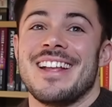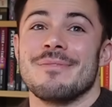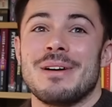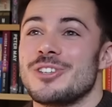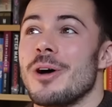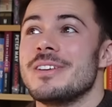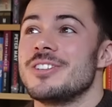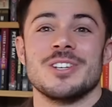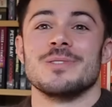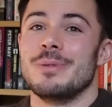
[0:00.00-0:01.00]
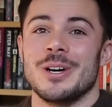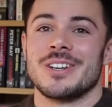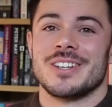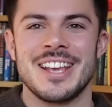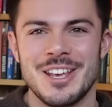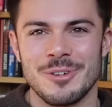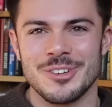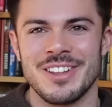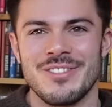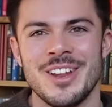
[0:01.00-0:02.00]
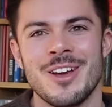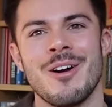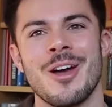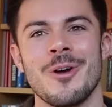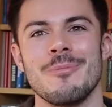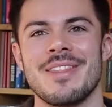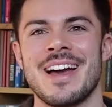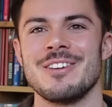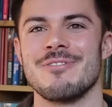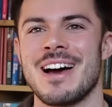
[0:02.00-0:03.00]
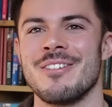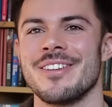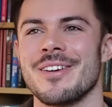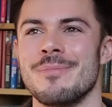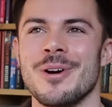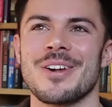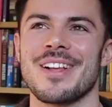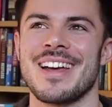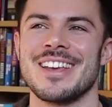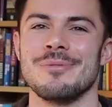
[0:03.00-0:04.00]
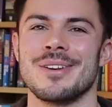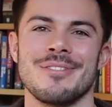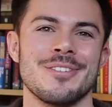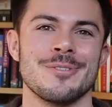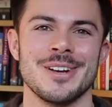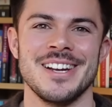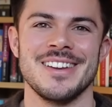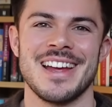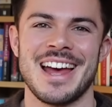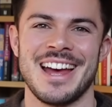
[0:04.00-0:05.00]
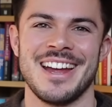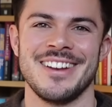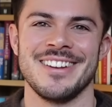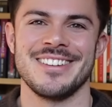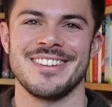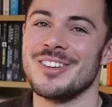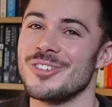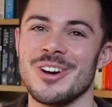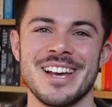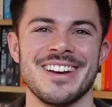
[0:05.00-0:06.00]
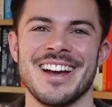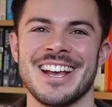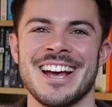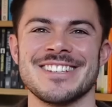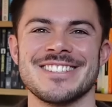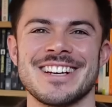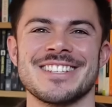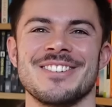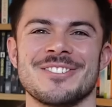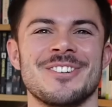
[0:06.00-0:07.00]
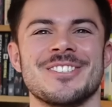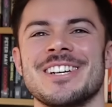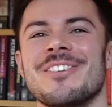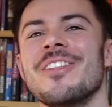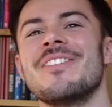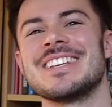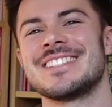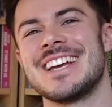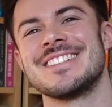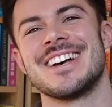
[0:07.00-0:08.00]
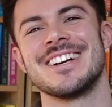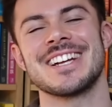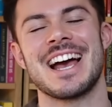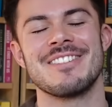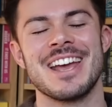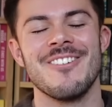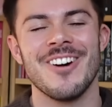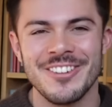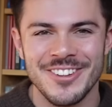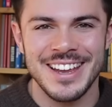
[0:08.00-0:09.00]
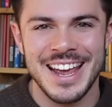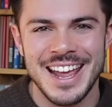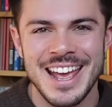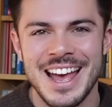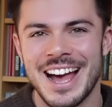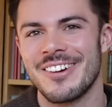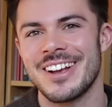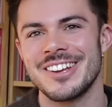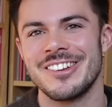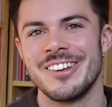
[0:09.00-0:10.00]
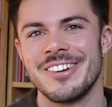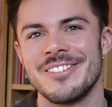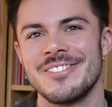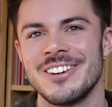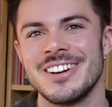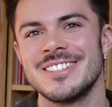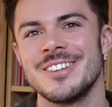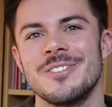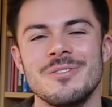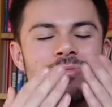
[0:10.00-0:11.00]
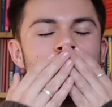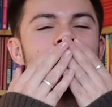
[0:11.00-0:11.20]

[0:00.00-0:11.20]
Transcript: My job is just book. Thank you for watching this video. I hope that you found a book that you would love to read and enjoy, I guess. Thanks so much for watching. All the best, stay in touch, have a wonderful day, and I'll catch you very, very soon.